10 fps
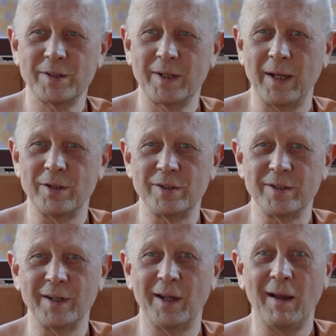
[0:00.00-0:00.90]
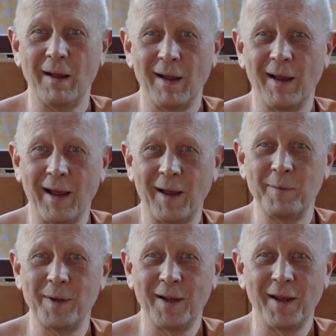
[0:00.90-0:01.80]
stations, yeah? I
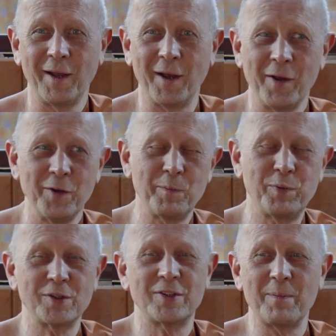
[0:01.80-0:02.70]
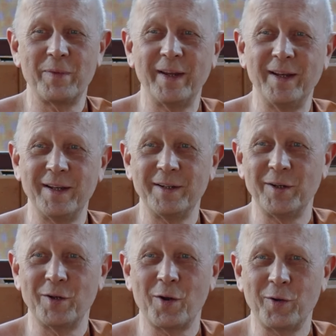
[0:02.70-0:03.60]
mean, yeah, you put something in,
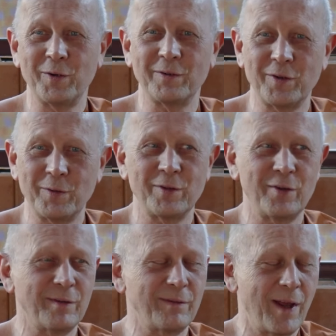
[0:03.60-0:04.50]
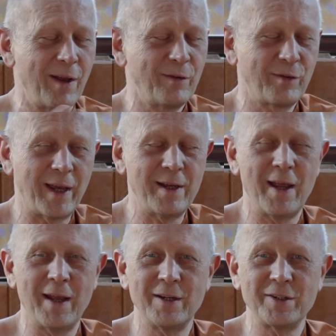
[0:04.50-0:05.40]
you know, you, you, you gain
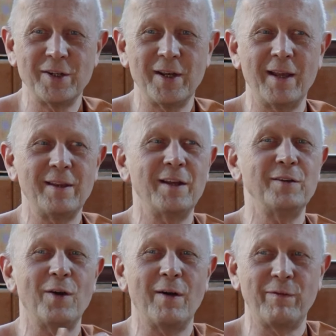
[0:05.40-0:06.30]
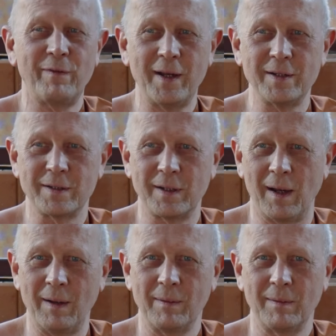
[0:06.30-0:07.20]
energy and then you have waste, yeah?